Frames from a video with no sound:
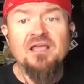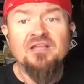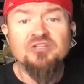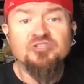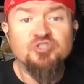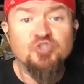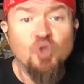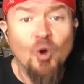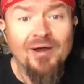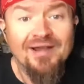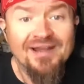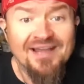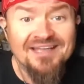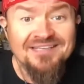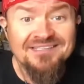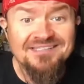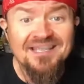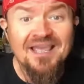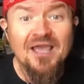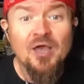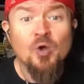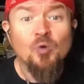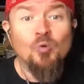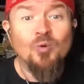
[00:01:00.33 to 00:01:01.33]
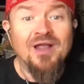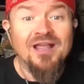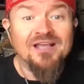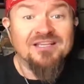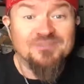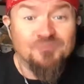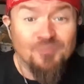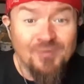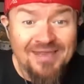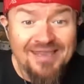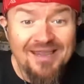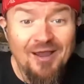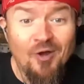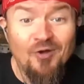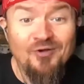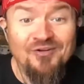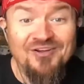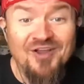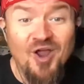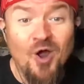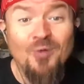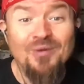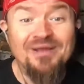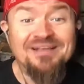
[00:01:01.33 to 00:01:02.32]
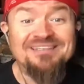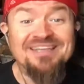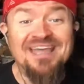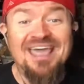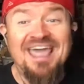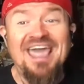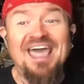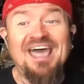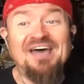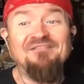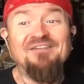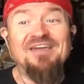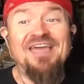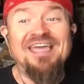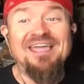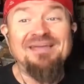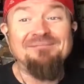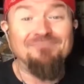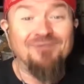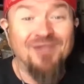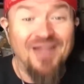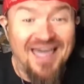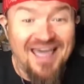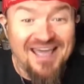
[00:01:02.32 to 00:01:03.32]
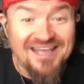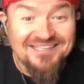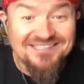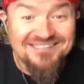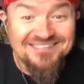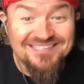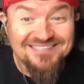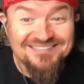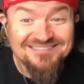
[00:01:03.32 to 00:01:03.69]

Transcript: Join us because we are going to have a blast.